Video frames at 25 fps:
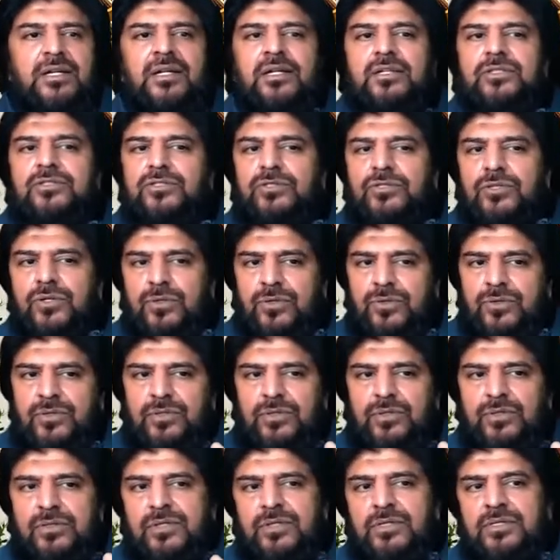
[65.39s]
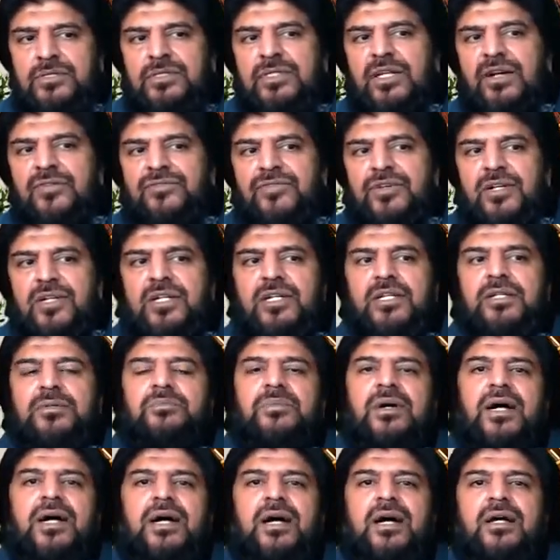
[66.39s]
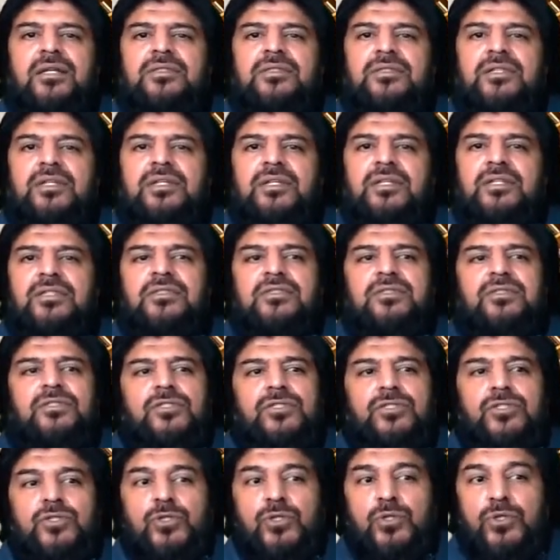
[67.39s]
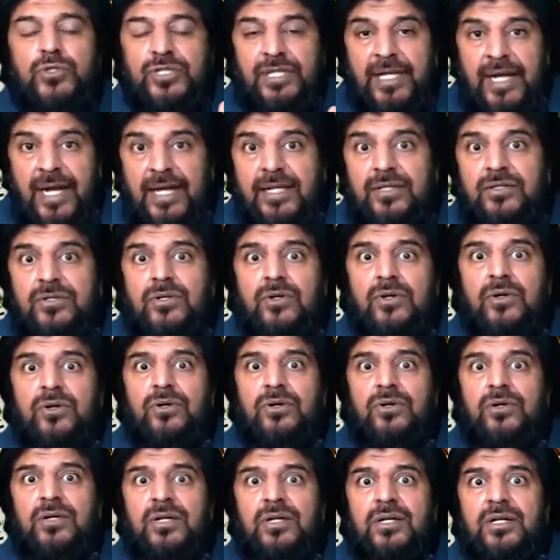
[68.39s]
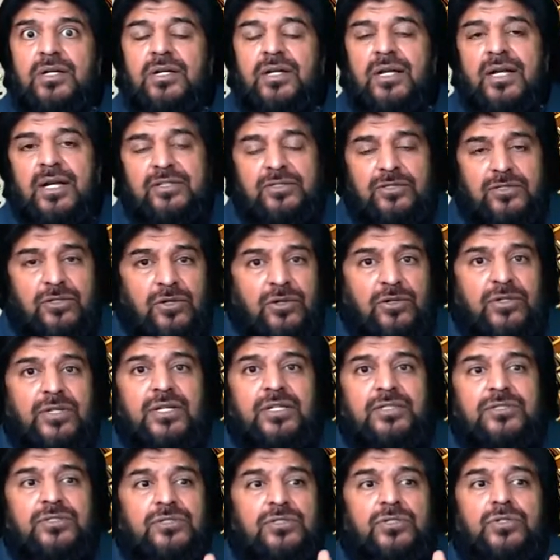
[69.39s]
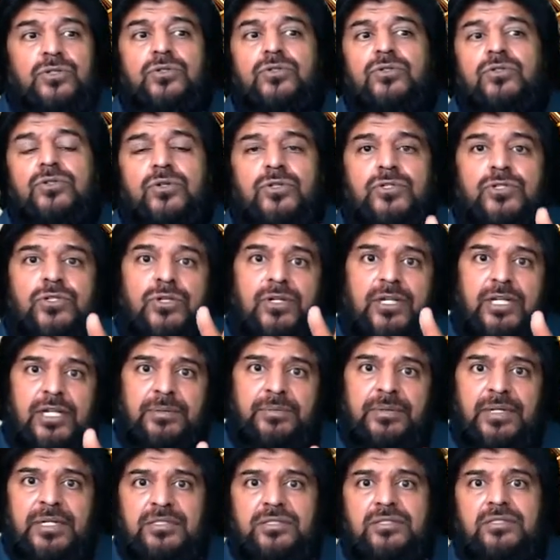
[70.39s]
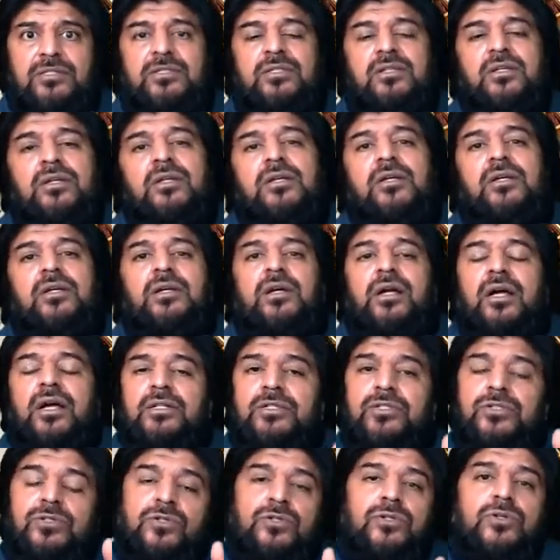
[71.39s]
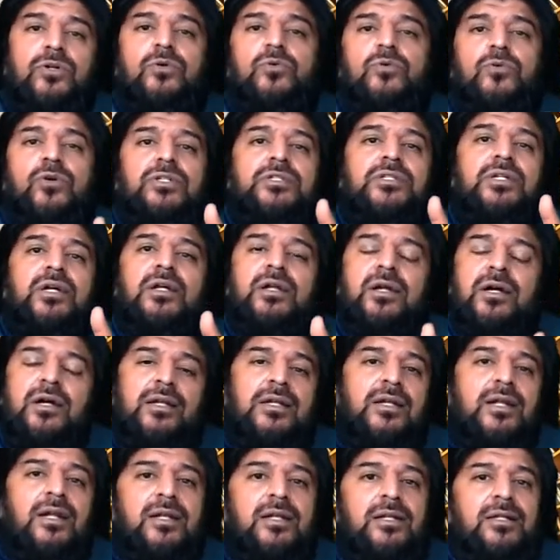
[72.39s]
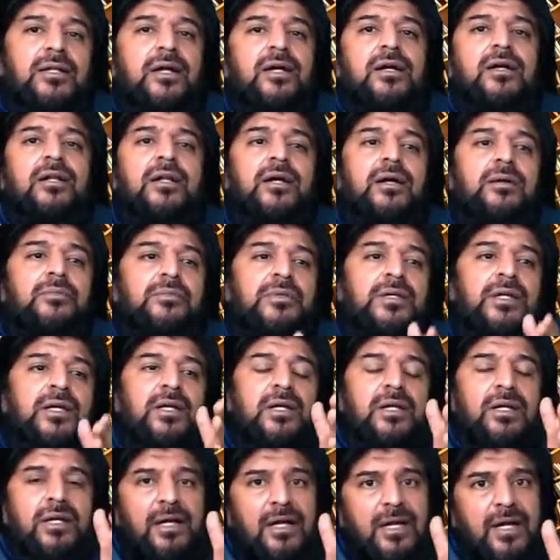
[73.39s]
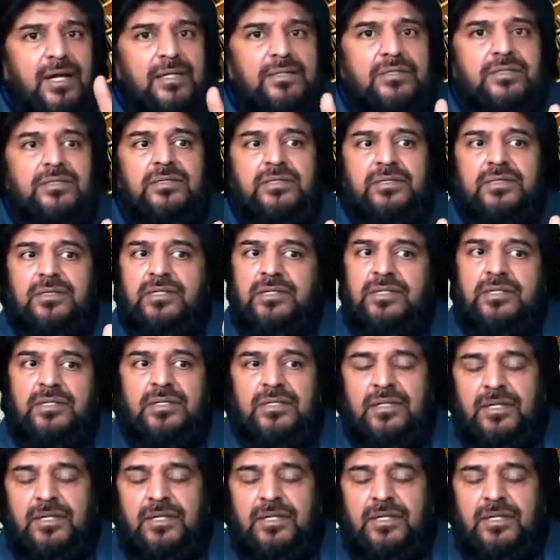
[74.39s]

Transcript: So, definitely my answer is you can go as long as you know your limits and you know what are halal and haram and eh,